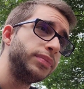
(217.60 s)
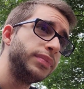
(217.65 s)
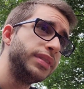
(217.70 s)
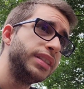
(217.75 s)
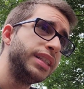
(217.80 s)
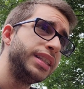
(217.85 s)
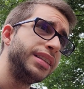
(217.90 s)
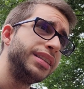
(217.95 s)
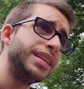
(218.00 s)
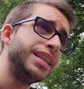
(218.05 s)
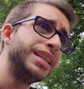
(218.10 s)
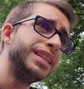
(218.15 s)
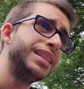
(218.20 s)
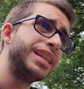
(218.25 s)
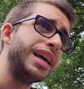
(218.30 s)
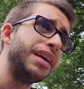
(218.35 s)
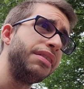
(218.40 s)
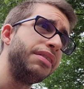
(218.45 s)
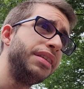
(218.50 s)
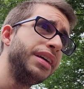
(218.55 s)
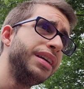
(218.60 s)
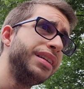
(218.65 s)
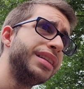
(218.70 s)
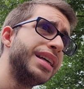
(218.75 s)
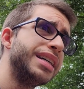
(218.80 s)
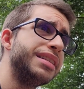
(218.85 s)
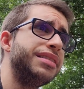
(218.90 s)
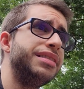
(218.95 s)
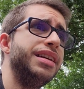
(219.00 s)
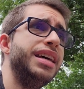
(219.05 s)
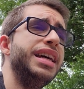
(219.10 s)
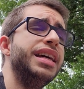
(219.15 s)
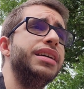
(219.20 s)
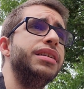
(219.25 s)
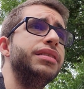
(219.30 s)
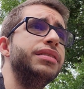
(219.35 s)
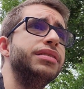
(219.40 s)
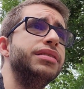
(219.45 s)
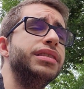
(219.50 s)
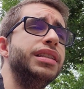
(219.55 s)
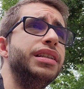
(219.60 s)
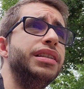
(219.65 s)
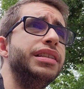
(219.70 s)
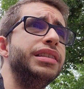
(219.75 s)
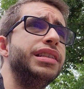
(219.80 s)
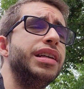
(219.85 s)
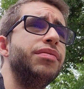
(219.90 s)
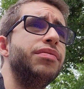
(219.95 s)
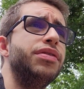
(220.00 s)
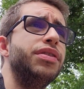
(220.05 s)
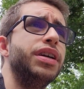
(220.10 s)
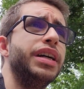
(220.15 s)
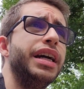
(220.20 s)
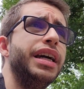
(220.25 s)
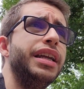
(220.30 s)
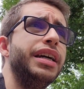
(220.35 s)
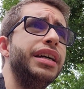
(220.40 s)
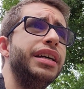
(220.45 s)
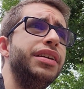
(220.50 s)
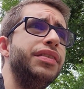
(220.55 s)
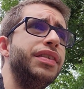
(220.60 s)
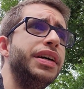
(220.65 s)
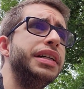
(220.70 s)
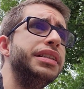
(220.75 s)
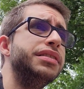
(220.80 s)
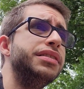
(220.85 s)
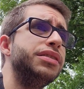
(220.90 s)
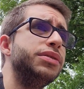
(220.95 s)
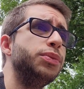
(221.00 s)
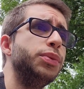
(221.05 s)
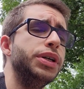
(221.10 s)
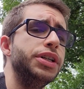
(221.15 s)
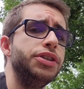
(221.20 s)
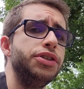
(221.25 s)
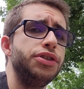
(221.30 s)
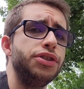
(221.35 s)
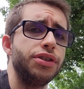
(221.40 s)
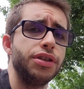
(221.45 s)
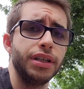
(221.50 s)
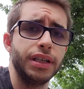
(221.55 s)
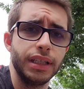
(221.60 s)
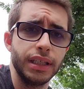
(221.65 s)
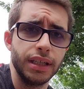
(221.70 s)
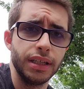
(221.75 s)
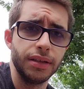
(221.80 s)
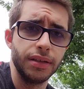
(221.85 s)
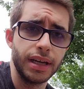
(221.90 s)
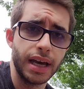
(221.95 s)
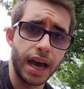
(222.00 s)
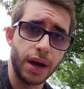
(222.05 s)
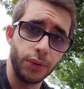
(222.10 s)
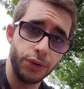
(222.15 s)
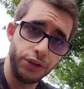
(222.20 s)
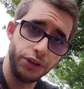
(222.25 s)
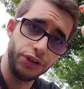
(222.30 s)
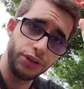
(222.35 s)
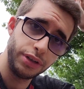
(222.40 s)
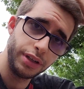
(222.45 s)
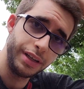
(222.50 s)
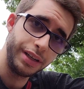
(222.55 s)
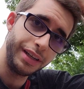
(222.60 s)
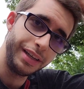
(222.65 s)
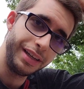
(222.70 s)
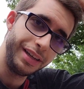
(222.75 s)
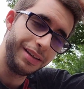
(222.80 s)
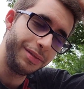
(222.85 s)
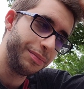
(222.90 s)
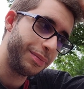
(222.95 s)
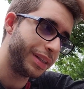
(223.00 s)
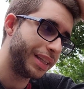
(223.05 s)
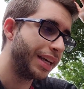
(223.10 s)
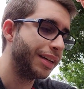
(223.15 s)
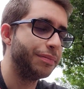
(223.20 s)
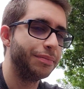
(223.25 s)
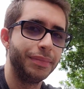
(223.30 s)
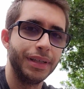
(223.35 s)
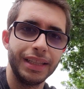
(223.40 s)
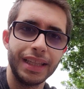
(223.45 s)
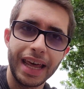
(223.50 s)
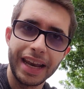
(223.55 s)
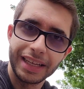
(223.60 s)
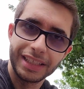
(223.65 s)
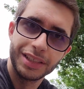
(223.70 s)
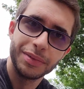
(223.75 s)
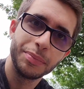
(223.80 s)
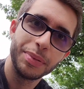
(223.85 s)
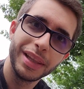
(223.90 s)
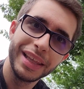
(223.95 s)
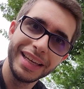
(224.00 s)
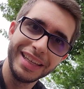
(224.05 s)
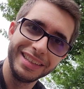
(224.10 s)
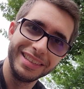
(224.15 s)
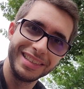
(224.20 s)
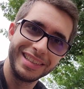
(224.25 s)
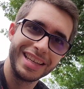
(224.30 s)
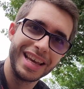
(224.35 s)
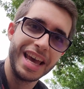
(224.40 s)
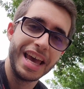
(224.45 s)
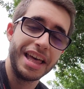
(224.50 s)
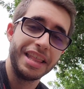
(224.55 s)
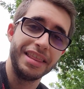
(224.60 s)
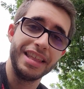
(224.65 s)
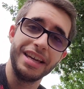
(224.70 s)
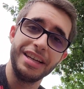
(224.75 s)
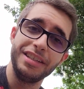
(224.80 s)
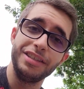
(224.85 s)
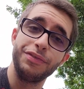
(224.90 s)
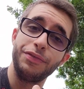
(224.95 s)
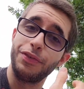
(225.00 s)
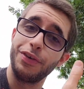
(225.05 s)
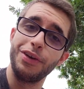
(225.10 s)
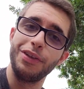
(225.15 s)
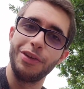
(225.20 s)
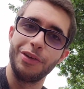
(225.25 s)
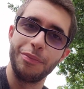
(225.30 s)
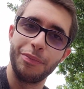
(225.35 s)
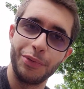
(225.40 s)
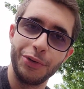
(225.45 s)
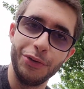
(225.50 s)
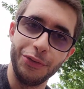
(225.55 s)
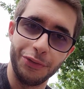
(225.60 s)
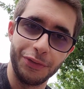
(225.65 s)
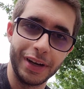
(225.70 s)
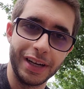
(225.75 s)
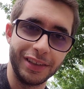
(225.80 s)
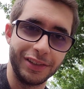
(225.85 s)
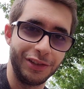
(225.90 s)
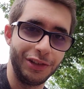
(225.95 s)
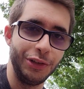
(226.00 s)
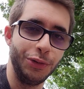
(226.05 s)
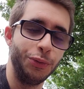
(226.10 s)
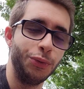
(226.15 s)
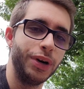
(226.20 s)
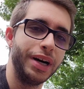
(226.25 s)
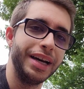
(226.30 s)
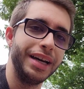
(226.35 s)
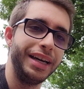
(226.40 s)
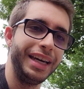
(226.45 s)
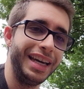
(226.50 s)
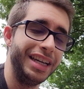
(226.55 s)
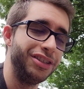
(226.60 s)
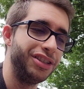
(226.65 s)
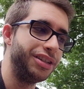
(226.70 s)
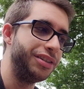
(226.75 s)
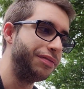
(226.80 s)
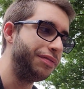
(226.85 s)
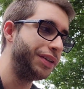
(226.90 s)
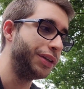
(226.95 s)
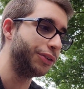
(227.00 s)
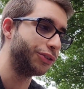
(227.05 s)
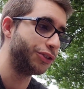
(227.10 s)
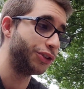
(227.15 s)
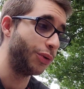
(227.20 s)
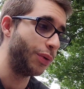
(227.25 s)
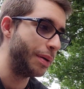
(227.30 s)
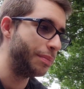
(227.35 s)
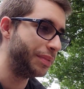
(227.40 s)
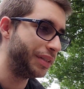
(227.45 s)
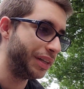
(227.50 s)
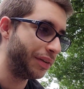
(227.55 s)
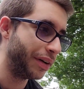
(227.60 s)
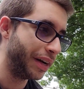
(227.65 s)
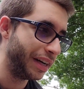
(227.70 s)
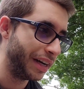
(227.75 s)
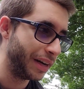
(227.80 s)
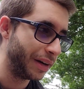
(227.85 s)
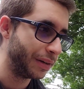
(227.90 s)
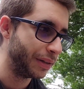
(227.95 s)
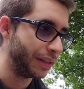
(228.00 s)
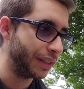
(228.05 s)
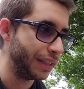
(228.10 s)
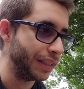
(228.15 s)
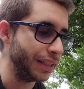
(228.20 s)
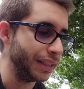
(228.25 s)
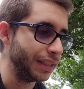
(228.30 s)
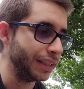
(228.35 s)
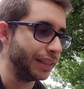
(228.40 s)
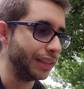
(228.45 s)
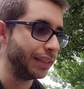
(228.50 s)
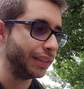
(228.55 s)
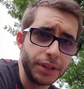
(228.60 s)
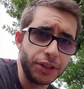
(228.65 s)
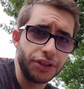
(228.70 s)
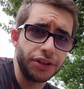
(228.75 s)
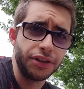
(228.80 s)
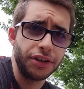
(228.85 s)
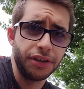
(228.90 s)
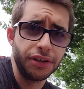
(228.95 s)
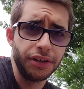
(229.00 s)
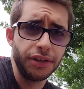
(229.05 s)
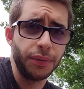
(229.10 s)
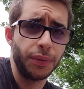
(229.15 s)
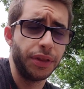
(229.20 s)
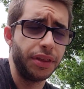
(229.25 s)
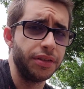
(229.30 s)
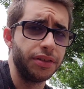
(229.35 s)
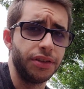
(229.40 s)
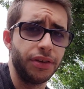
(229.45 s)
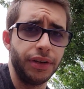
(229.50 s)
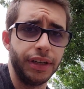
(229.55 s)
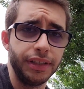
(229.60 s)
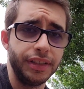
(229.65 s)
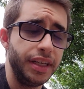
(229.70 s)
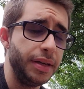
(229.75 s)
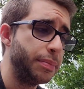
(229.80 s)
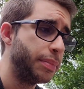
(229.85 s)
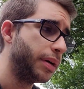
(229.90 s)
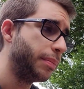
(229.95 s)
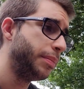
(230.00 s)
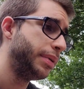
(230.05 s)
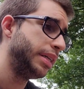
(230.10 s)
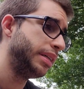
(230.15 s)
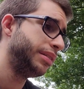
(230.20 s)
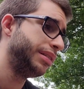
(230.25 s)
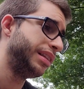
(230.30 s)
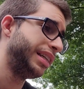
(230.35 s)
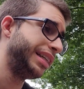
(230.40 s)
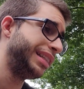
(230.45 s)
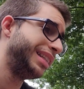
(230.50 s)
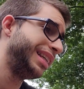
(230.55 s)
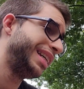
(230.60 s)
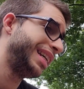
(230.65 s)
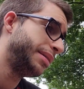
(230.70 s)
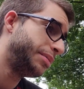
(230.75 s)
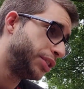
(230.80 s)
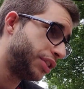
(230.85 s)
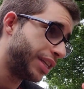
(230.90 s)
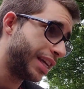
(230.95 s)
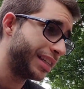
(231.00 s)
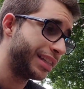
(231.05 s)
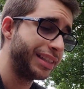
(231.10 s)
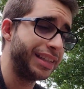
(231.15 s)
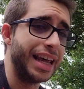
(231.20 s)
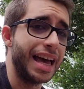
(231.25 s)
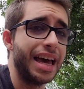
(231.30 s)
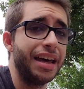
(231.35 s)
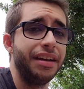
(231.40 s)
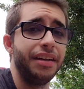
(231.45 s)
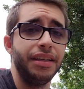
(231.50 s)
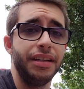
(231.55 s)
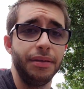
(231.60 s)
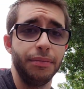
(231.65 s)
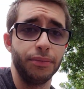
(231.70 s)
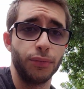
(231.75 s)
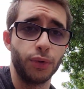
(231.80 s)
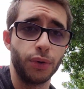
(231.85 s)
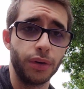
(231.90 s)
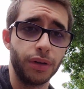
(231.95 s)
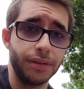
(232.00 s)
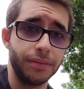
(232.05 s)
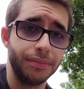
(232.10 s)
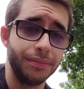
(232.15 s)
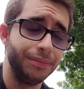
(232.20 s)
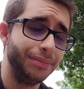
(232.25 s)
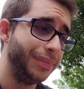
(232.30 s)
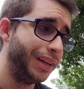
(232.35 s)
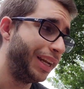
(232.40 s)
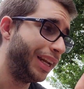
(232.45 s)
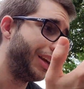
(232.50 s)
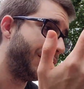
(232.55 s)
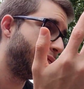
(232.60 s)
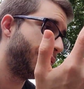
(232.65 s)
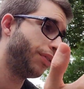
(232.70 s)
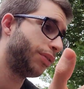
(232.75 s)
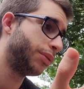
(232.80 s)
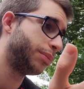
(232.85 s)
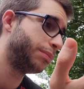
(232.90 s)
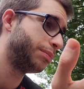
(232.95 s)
and then I think that's it. Unless I'm forgetting an event, which, ouch. But that explains, that is further proof as to why Genshin feels so empty right now. But yeah, like I mentioned earlier with the Serenity Pop bit, the game just hasn't had any more meaningful,